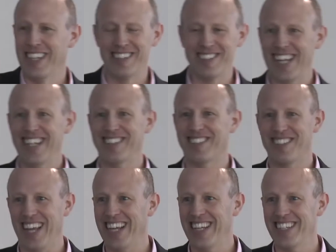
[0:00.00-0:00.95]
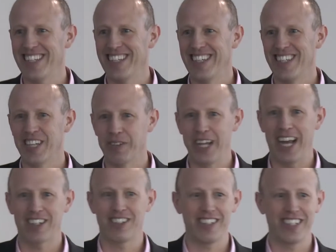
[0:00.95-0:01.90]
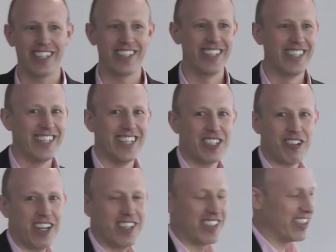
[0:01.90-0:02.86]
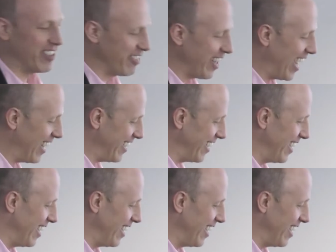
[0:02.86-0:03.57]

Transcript: Isn't that insane that we actually tried to do that?